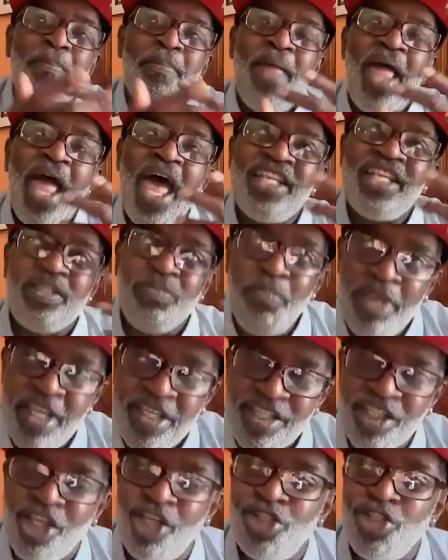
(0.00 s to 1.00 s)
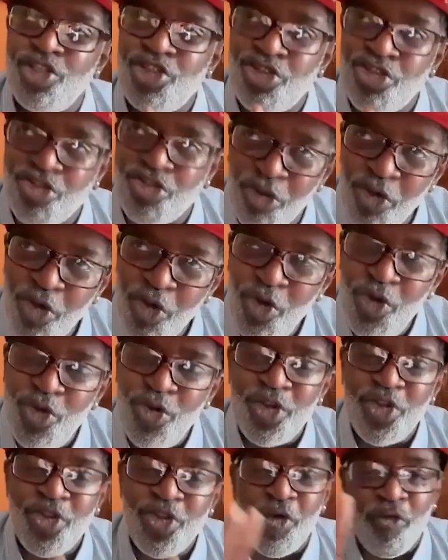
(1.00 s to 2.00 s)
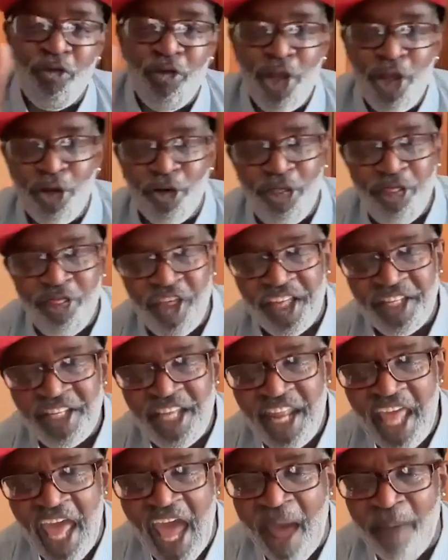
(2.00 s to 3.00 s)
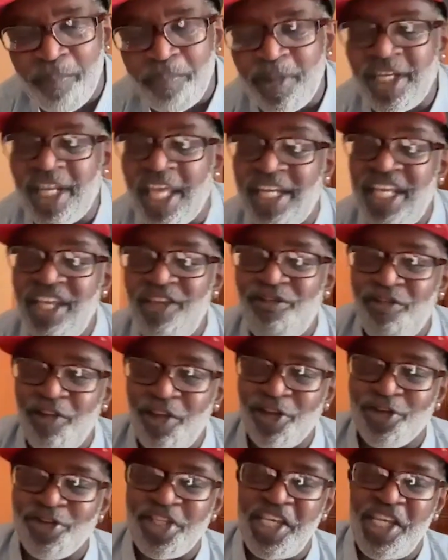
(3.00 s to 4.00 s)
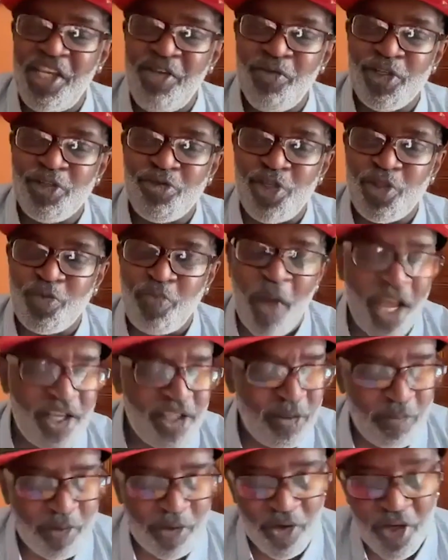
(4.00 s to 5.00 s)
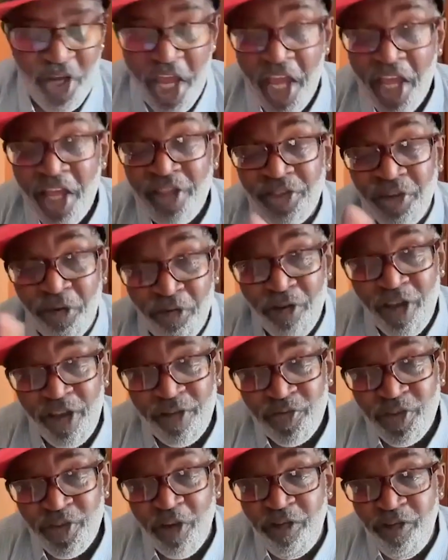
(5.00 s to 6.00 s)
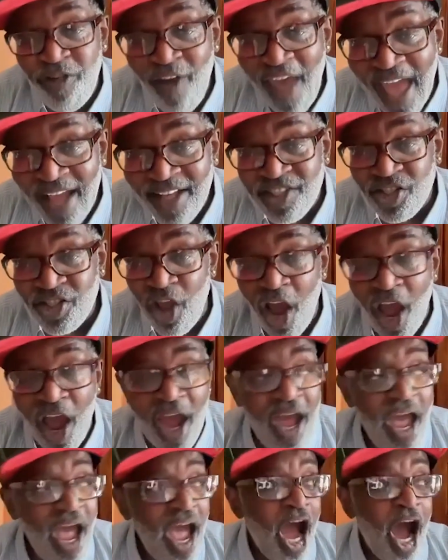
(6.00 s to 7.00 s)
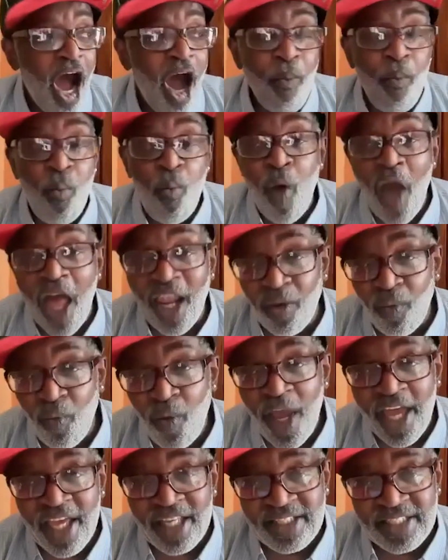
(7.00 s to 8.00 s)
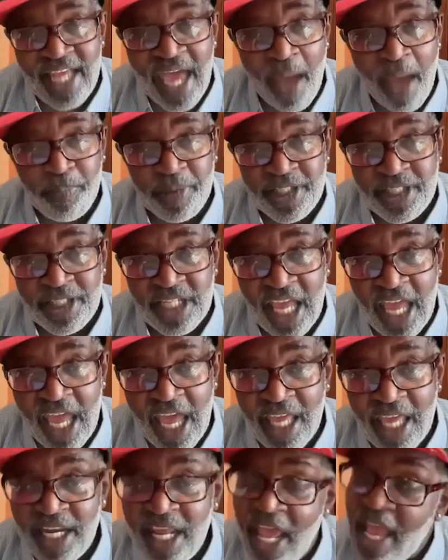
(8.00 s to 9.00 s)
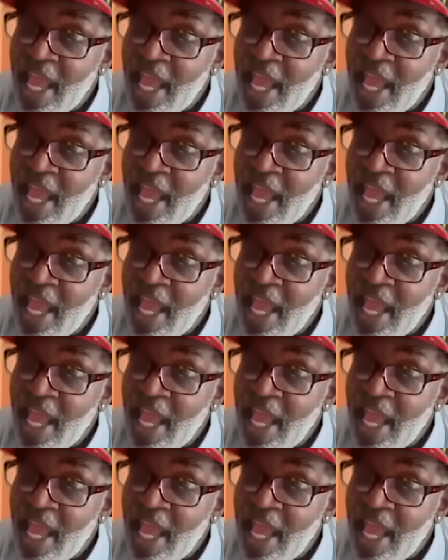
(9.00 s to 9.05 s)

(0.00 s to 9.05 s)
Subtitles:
has misconstrued the real thing that happened, and he feels he was responsible. The facts are, I'm well aware Dapper Dan,